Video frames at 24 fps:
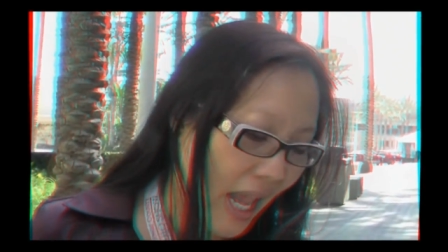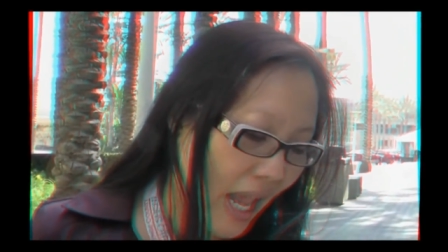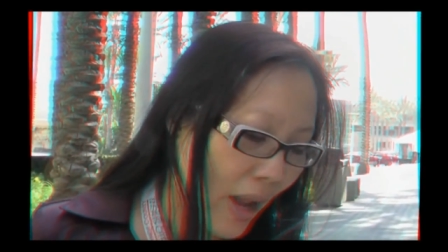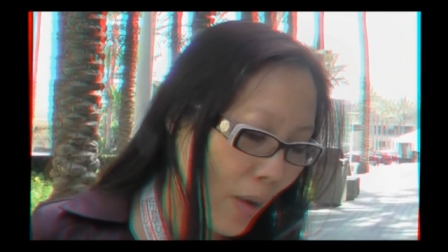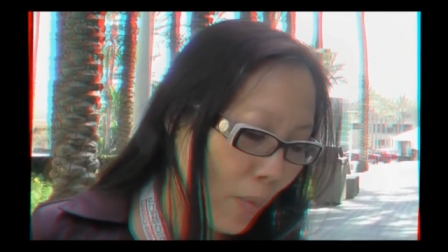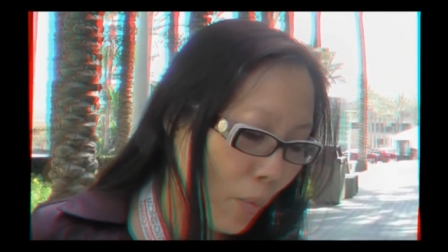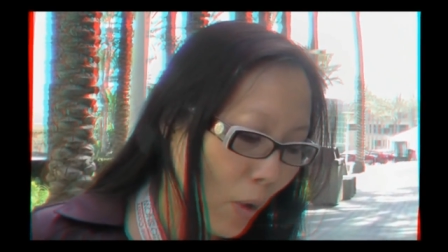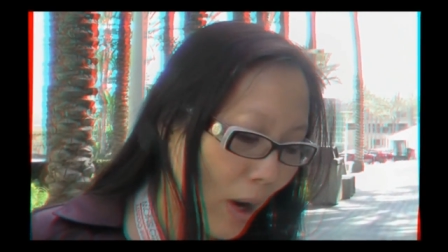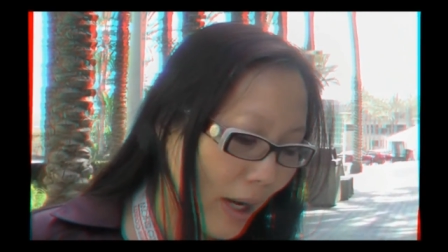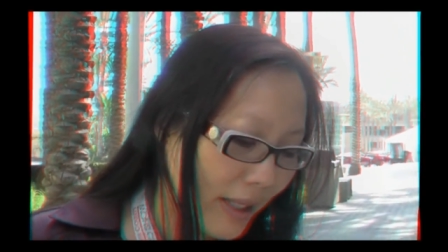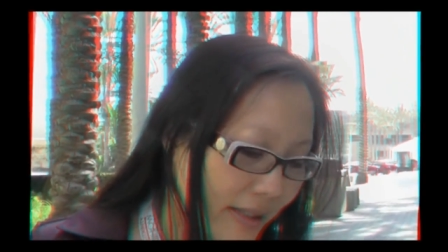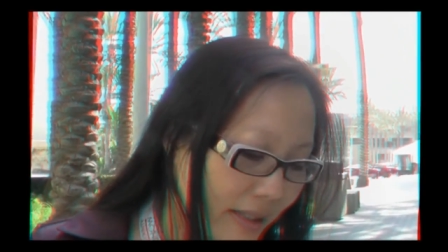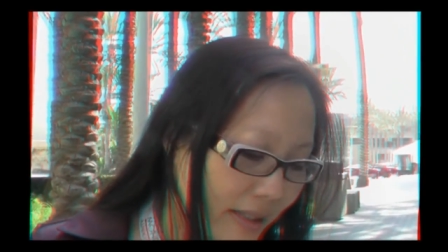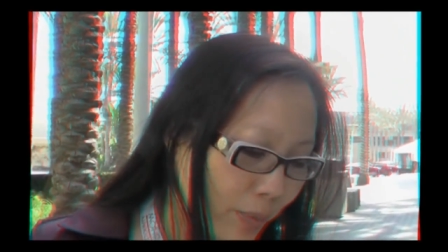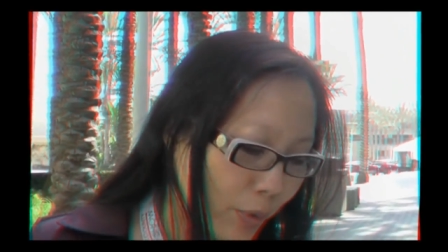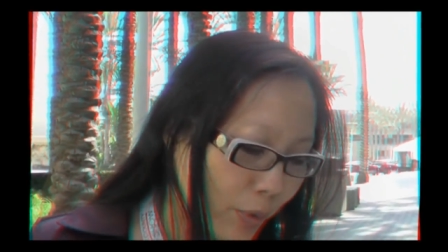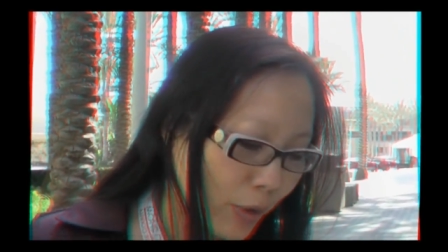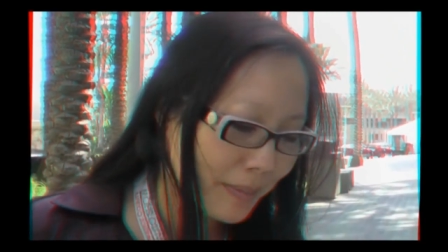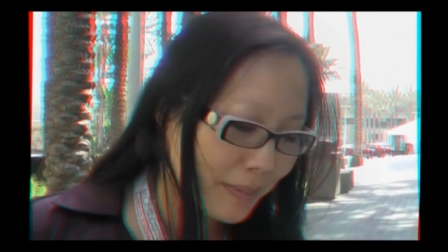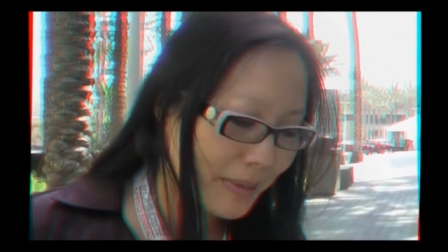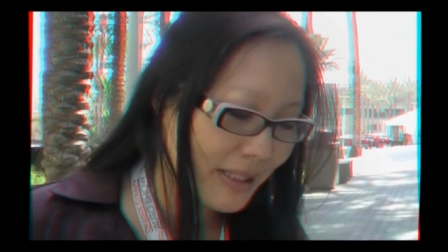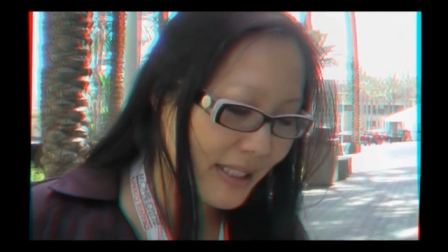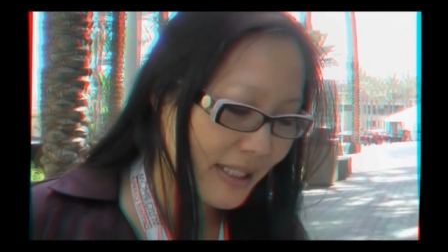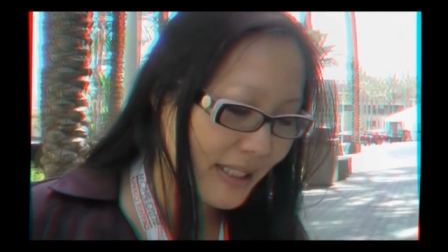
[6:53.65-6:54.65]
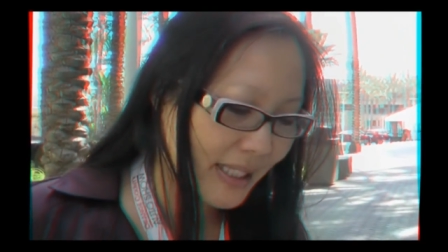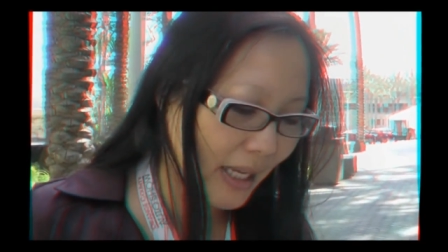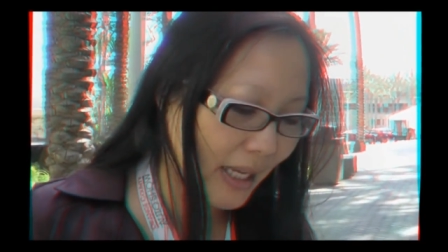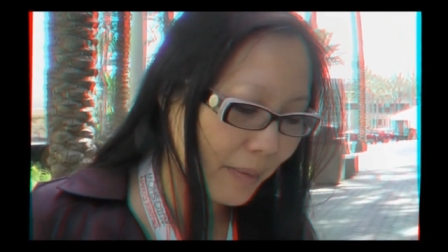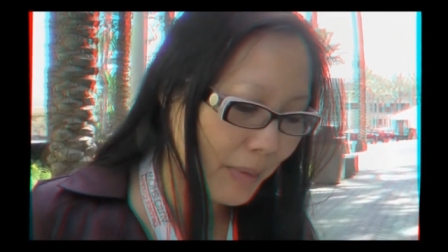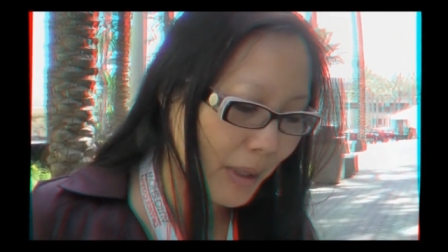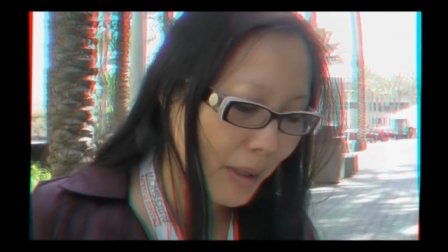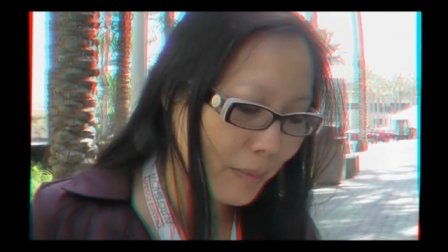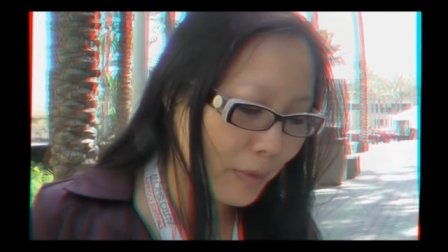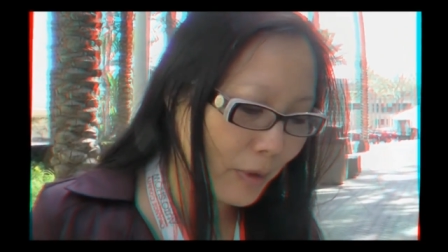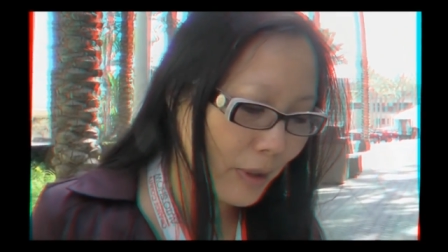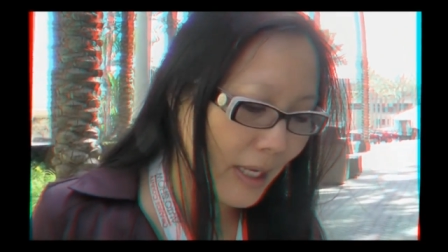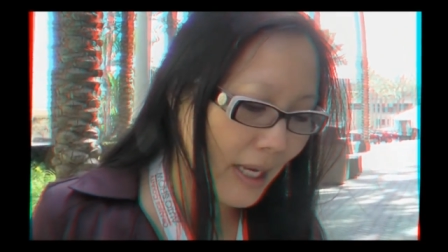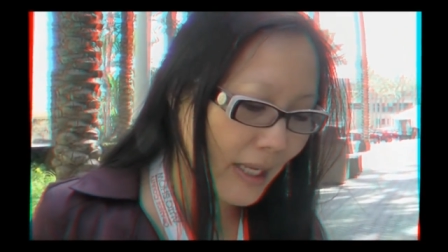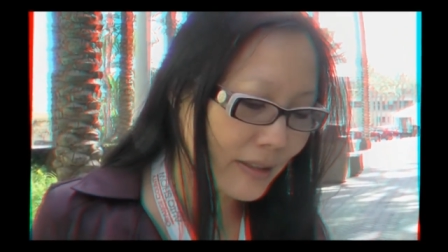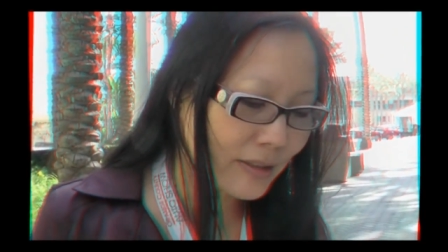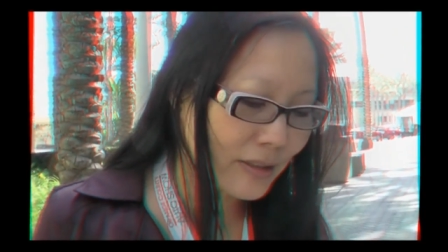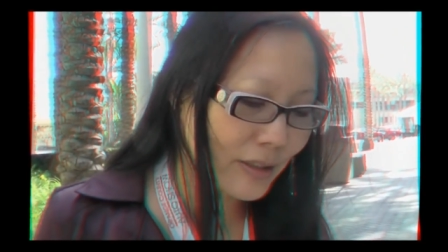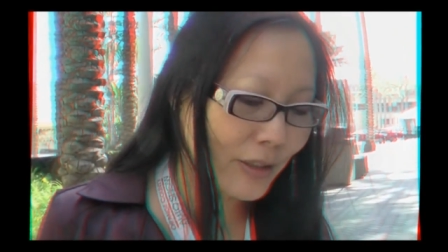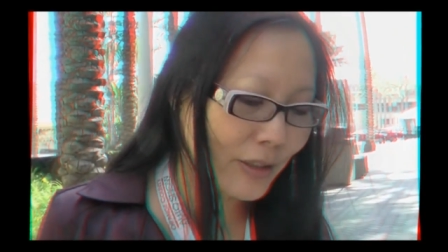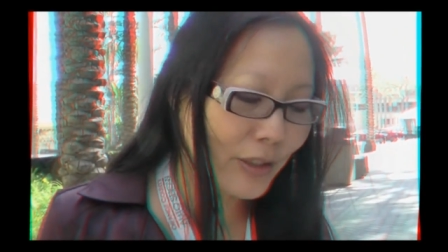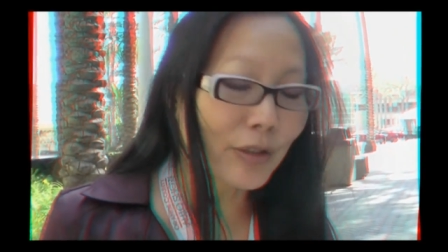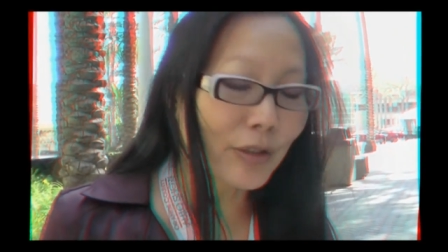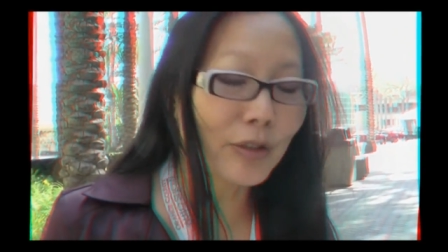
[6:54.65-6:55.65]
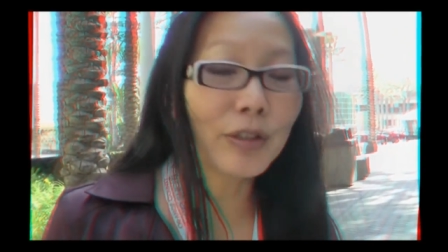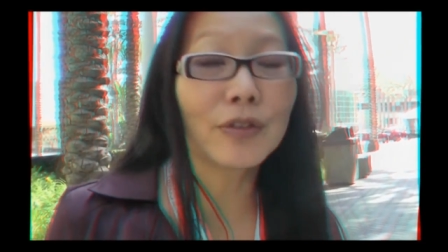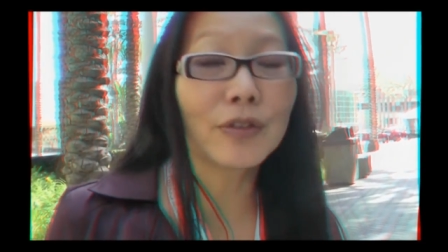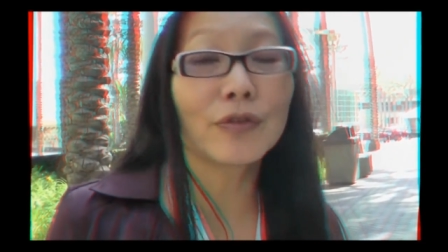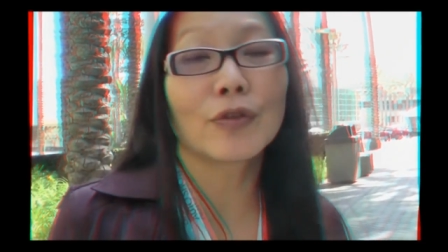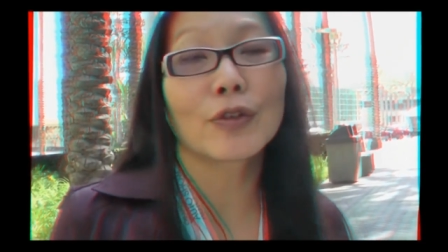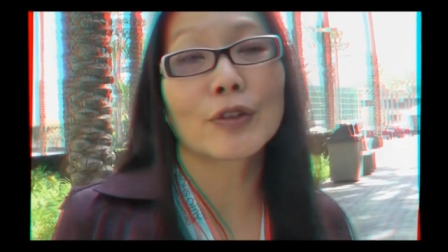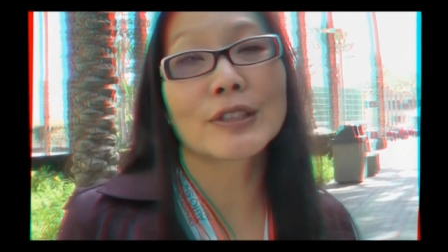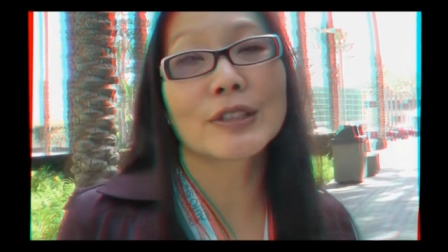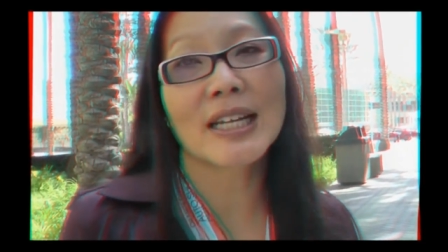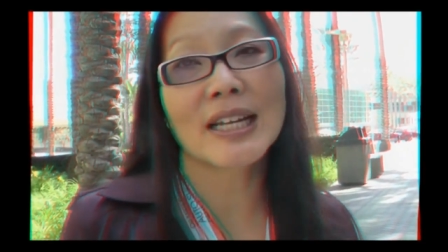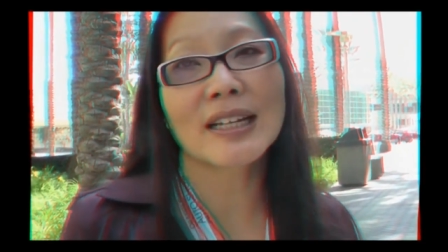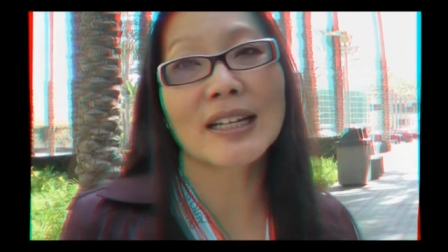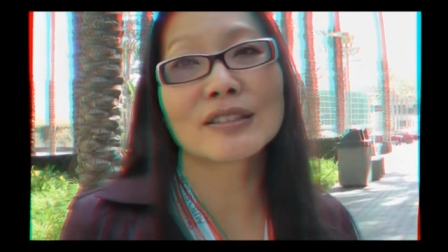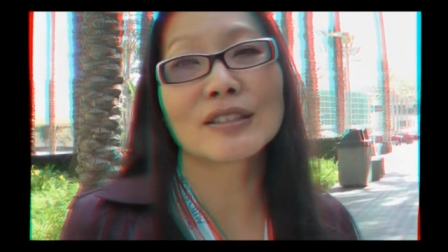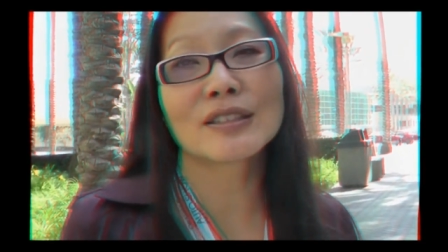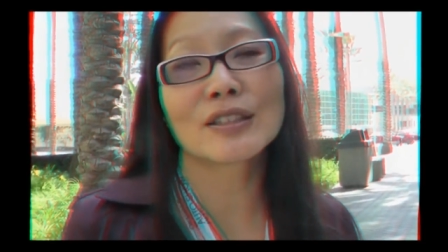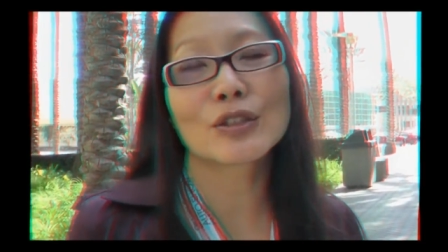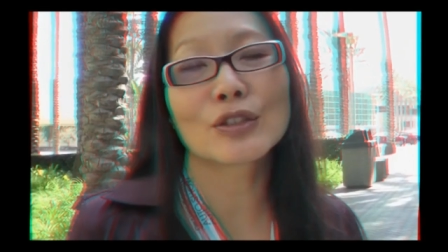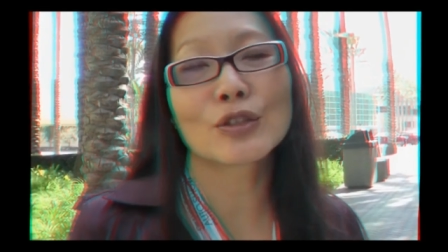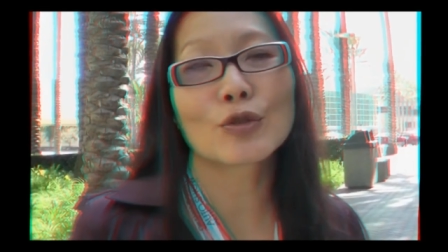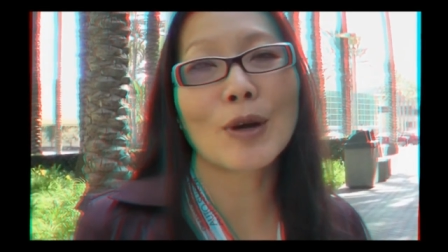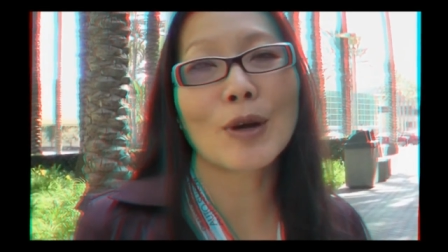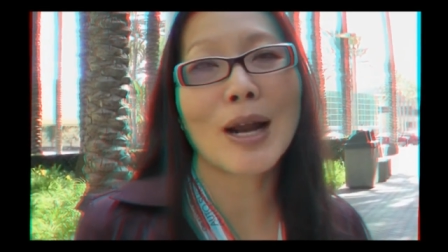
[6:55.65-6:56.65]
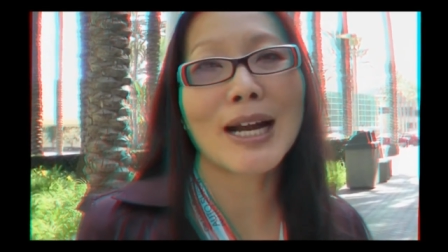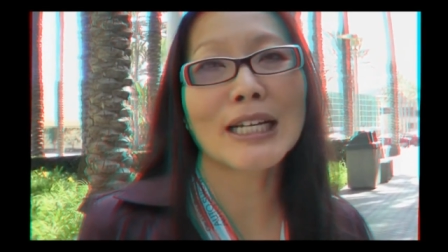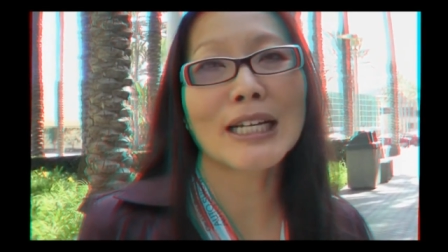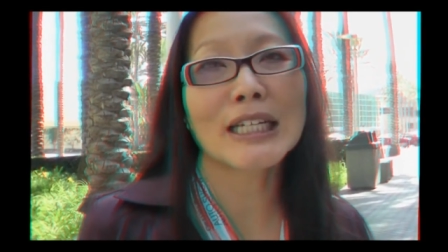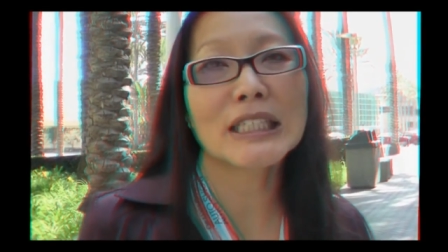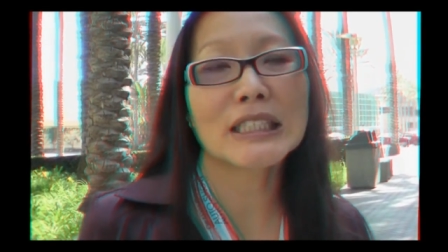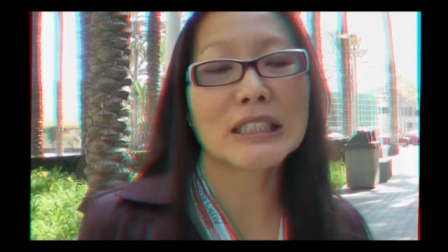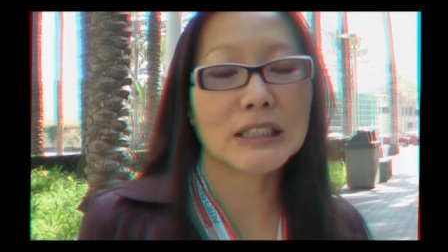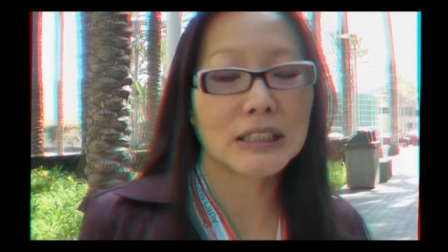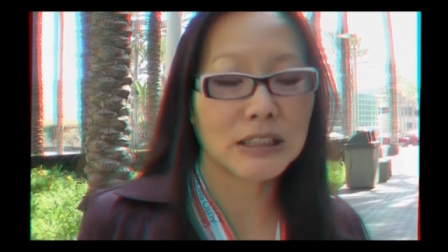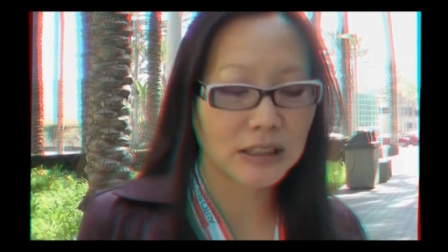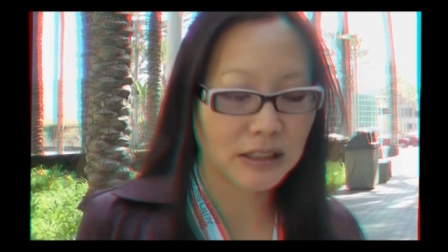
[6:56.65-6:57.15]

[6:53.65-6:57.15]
And white supremacist gang men were executed for Texas dragging.